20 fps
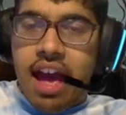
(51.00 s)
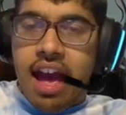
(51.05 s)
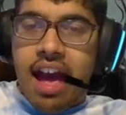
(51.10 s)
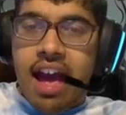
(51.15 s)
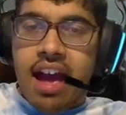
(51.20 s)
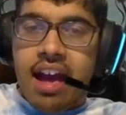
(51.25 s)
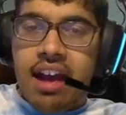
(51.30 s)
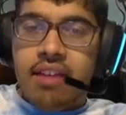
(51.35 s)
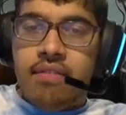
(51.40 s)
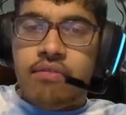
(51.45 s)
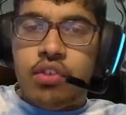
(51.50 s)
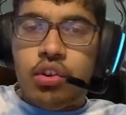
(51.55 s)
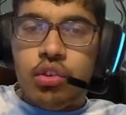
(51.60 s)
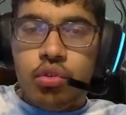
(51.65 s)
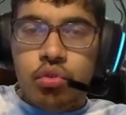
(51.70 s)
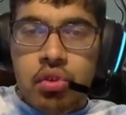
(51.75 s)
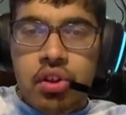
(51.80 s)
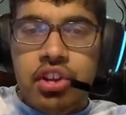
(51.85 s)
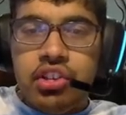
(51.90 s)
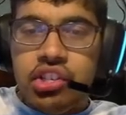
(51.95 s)
And for
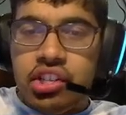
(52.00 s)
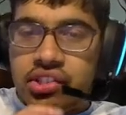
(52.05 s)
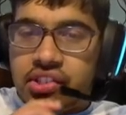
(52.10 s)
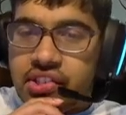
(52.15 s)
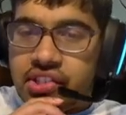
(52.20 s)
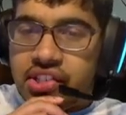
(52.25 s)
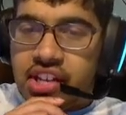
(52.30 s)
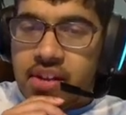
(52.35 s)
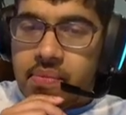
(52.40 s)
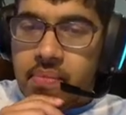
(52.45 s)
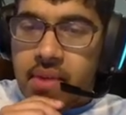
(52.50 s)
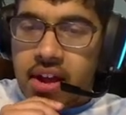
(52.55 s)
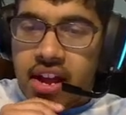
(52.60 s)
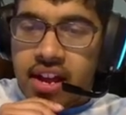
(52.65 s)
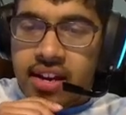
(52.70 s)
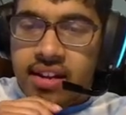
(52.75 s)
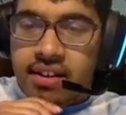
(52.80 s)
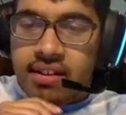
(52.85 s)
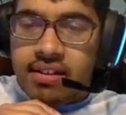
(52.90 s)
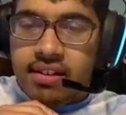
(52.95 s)
Tunisia, as I said,
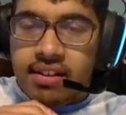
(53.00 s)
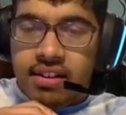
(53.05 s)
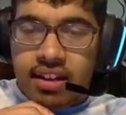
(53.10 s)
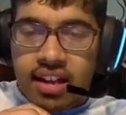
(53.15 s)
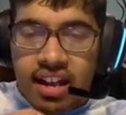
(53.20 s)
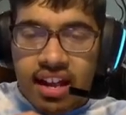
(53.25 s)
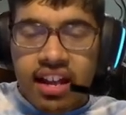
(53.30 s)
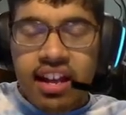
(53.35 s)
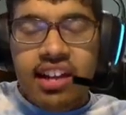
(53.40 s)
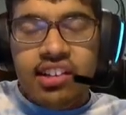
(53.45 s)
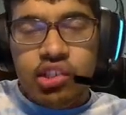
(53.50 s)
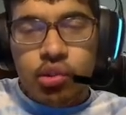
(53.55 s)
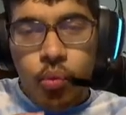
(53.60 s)
man, it's